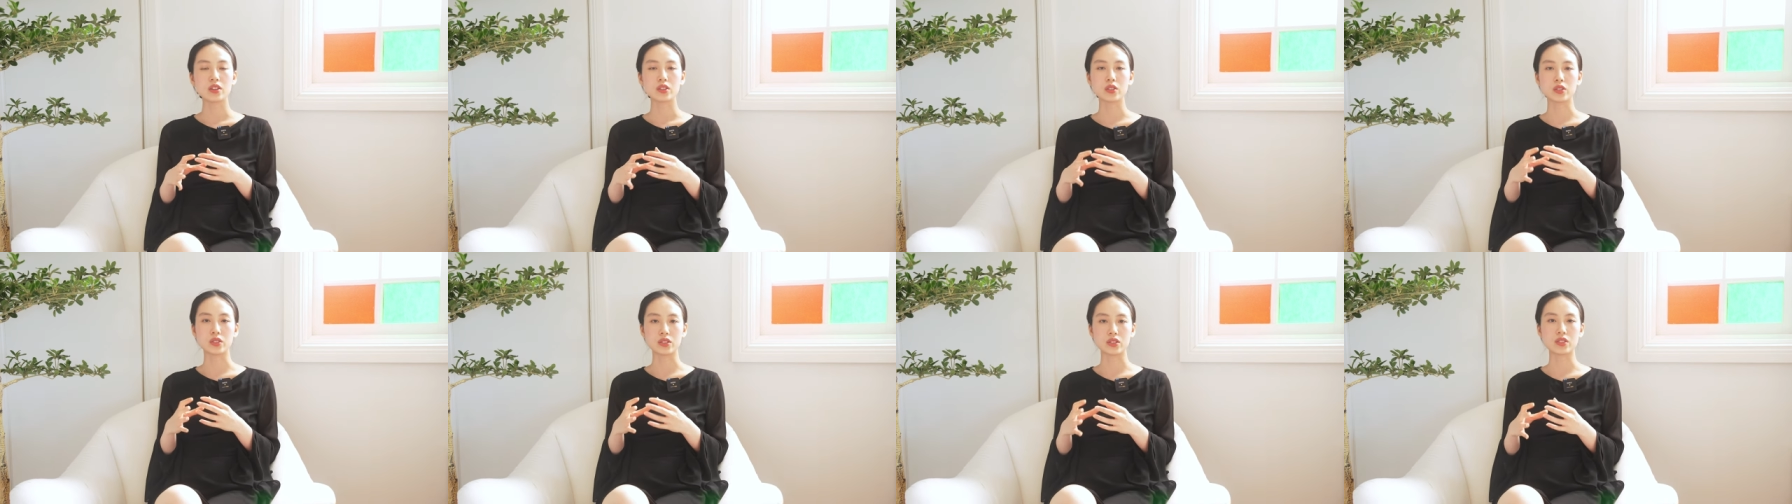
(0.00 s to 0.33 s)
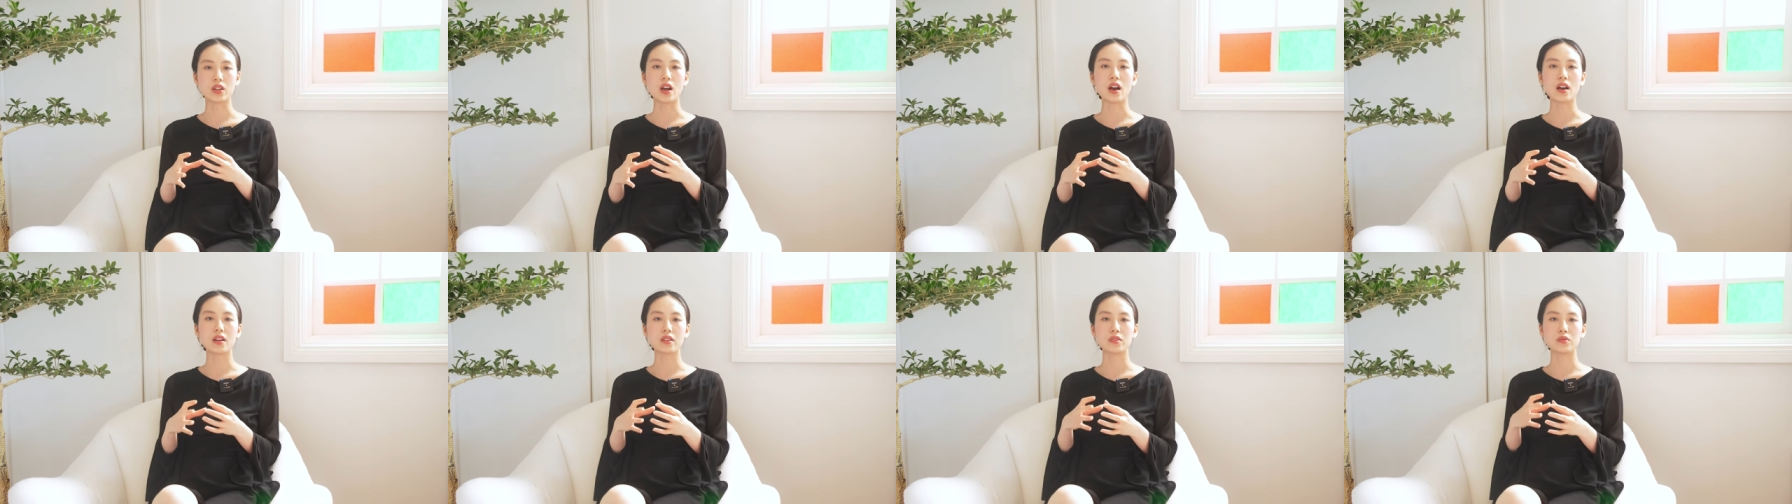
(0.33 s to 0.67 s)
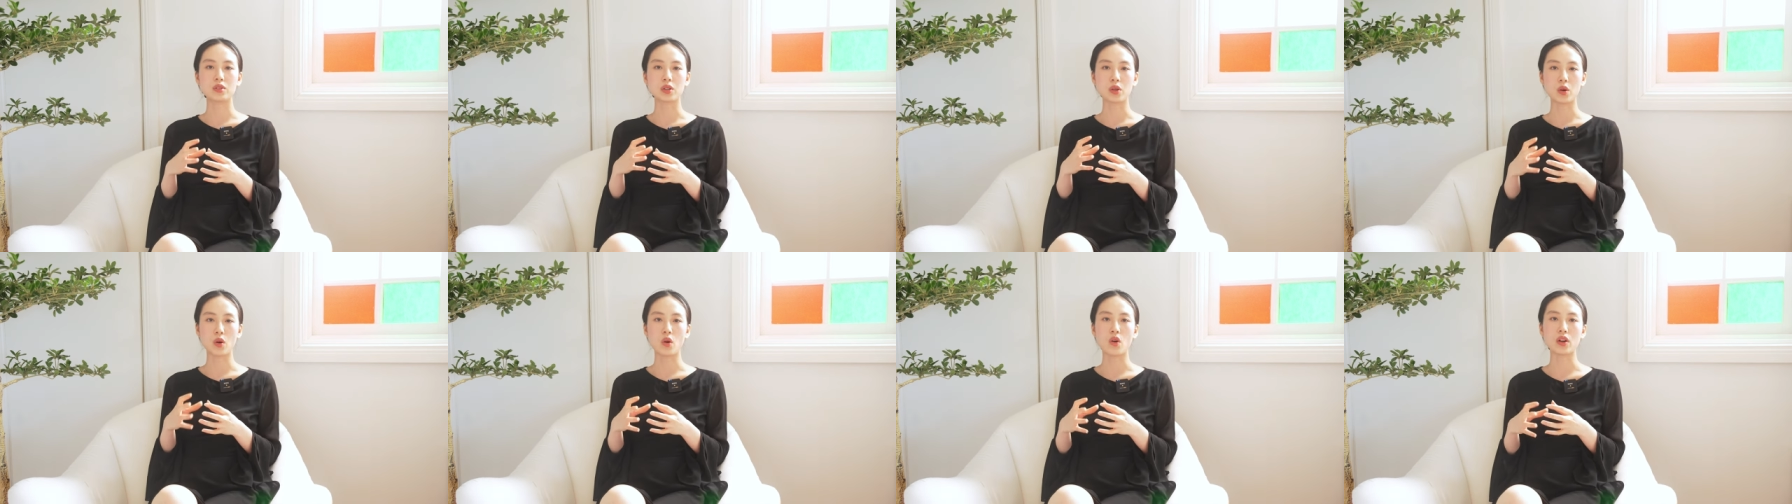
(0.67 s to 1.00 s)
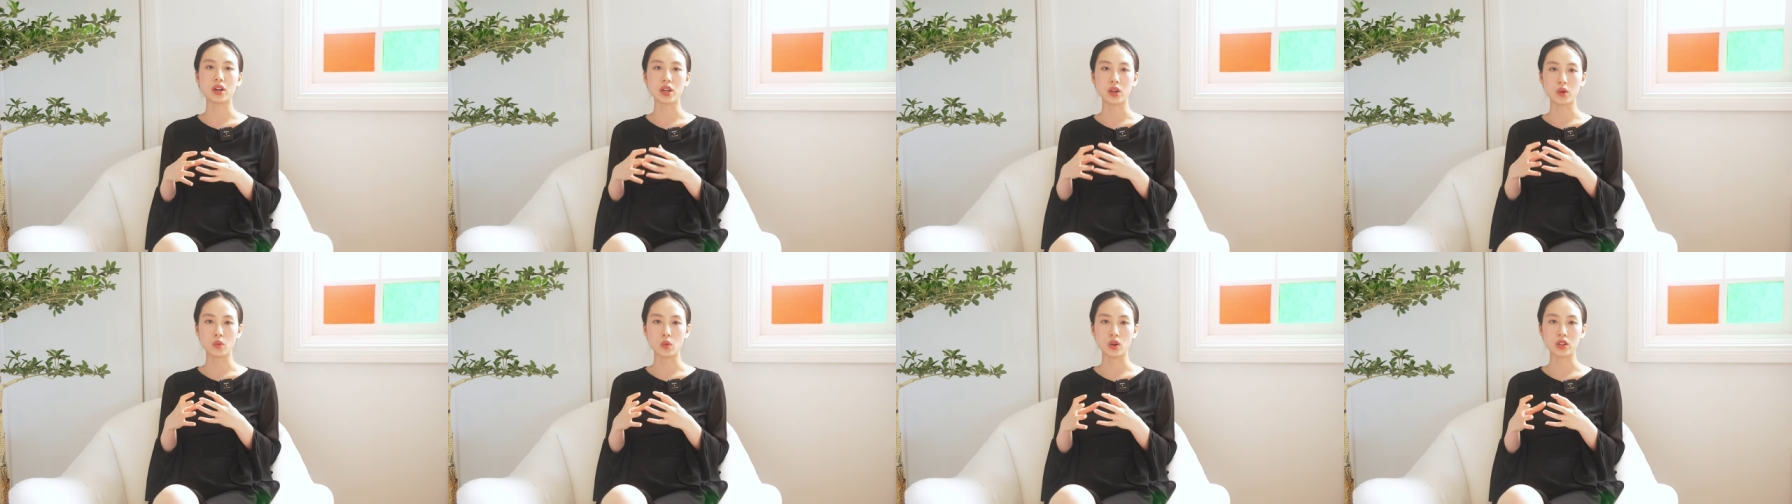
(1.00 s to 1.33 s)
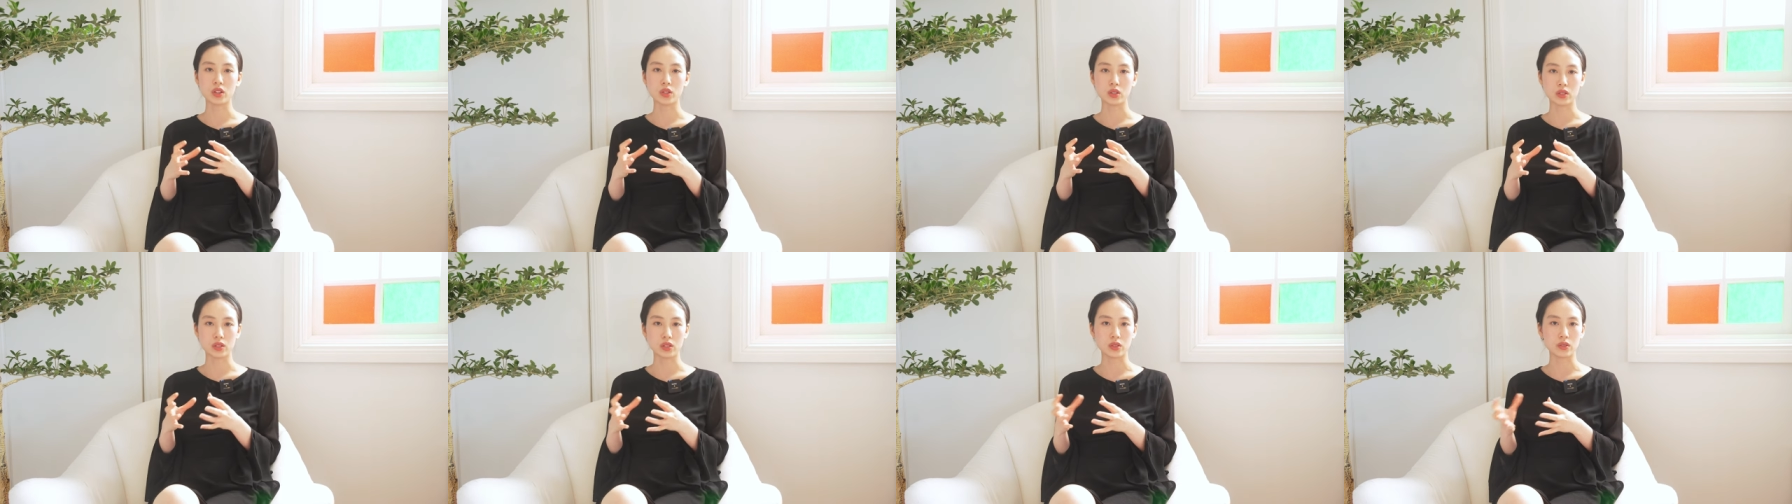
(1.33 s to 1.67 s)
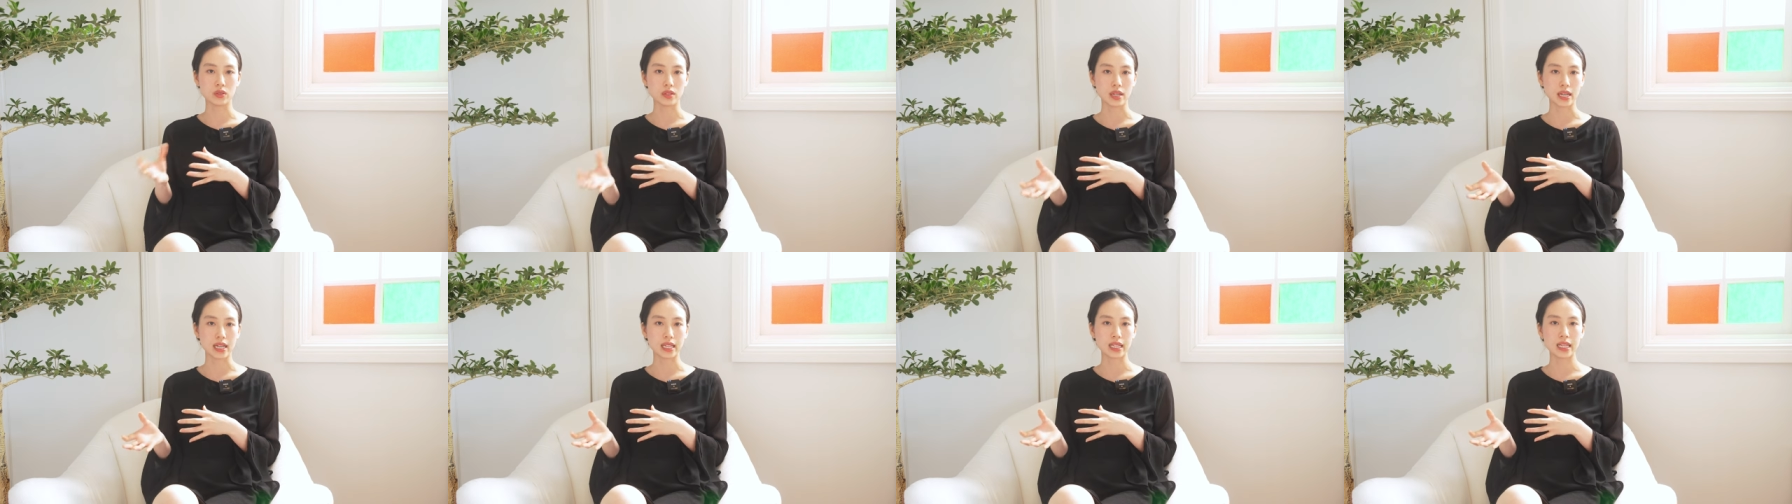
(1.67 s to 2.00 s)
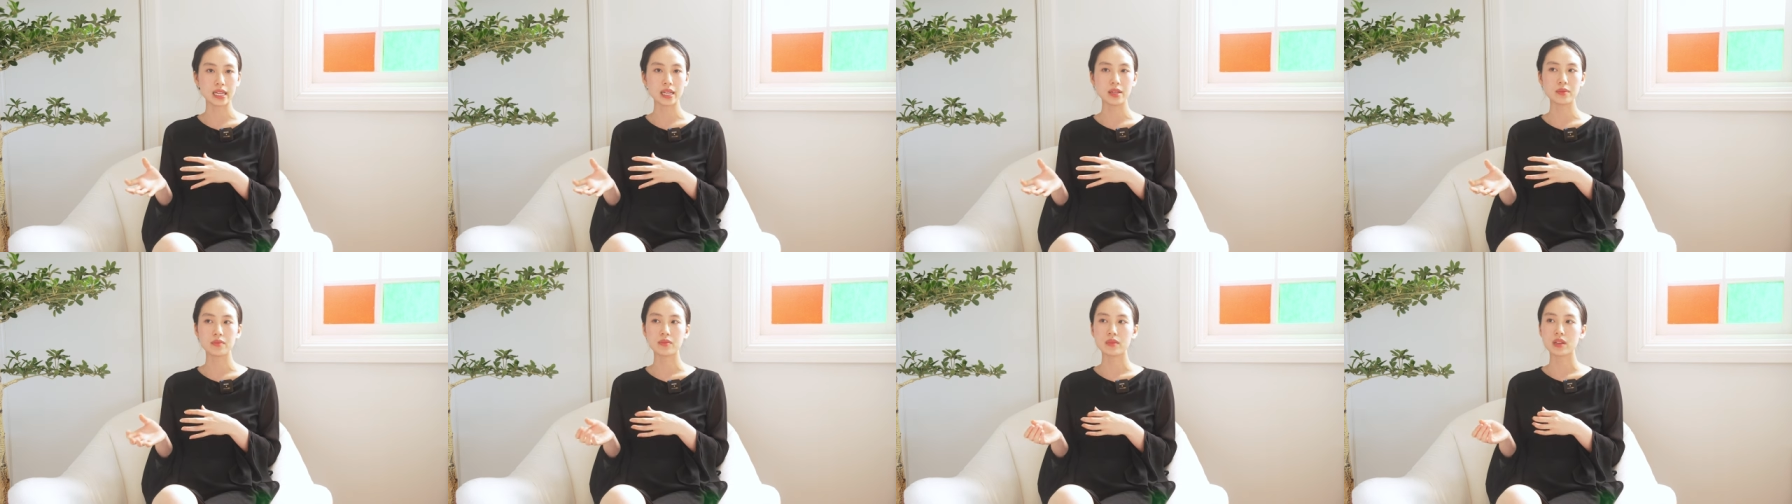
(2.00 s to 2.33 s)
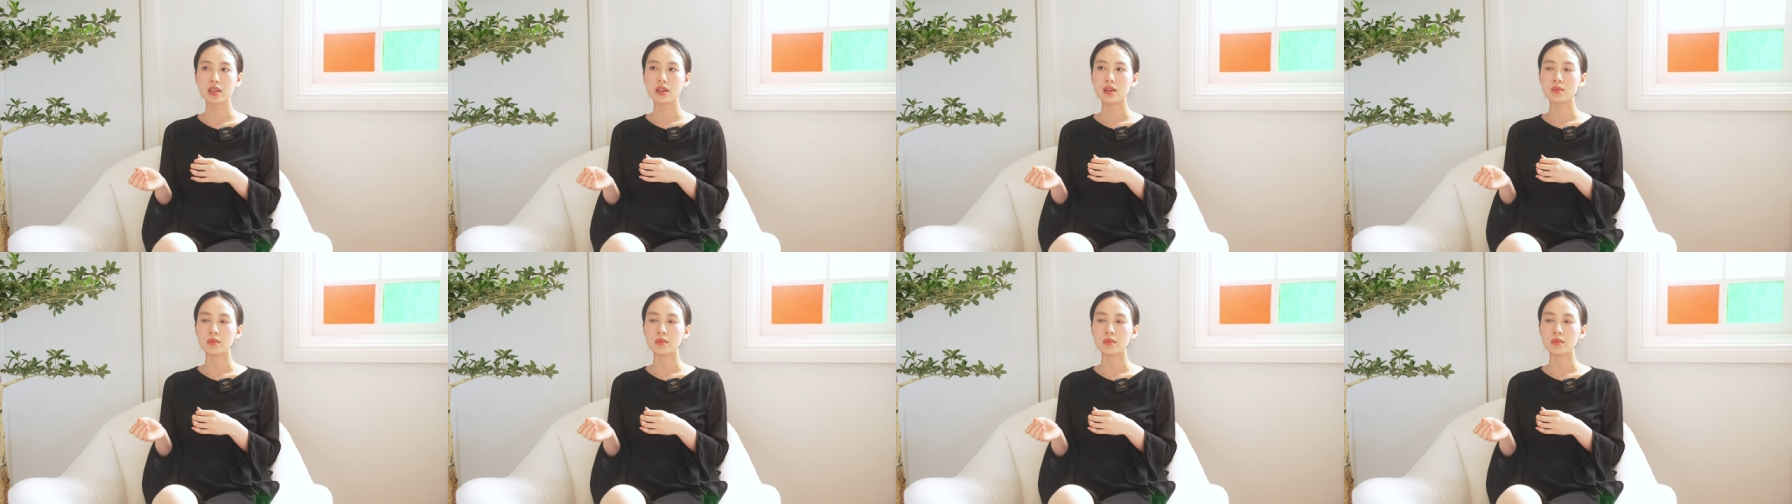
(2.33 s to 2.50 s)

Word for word: to start recording what you do daily,